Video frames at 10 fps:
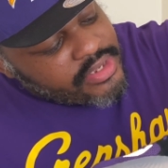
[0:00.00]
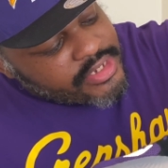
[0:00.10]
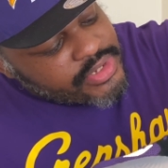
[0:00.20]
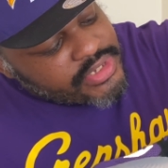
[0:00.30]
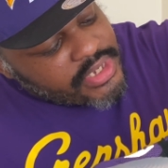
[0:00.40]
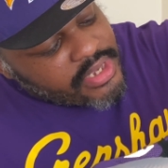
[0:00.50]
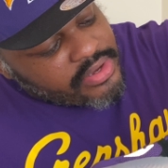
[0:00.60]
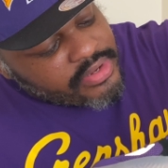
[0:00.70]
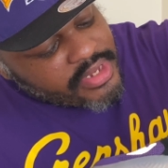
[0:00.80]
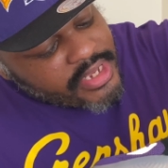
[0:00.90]
as you see here,
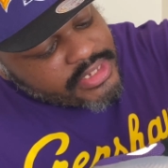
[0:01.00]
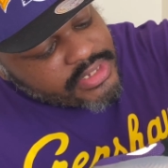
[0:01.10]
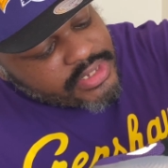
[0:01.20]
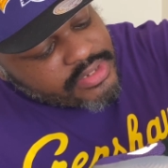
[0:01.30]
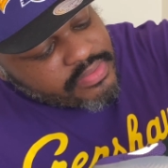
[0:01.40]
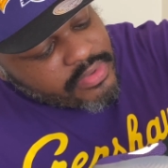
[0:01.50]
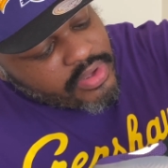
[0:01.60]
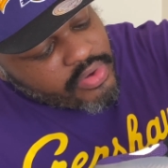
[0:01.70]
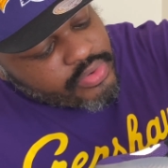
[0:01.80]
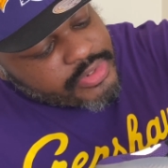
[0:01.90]
the lacing system
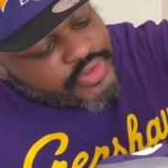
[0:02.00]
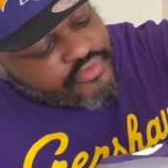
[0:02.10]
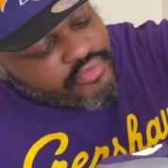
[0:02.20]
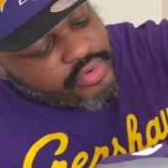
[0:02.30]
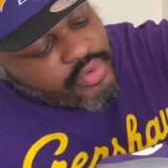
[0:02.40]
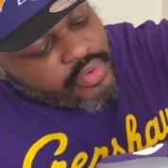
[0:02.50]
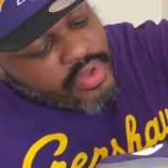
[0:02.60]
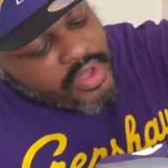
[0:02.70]
goes through